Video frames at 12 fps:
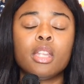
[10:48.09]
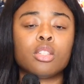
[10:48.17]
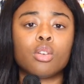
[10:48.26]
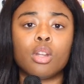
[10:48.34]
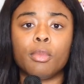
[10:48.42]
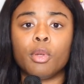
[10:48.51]

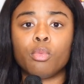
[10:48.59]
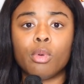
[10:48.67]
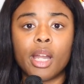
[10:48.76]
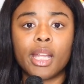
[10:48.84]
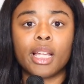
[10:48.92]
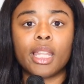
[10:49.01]
He's going to be
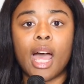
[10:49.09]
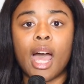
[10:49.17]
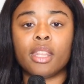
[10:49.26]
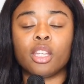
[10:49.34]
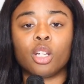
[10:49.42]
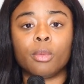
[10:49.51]
running a
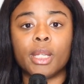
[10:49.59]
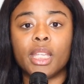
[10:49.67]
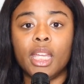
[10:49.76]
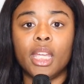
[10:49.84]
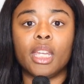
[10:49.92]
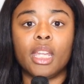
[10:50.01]
lot. They're going to be
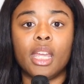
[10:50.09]
keying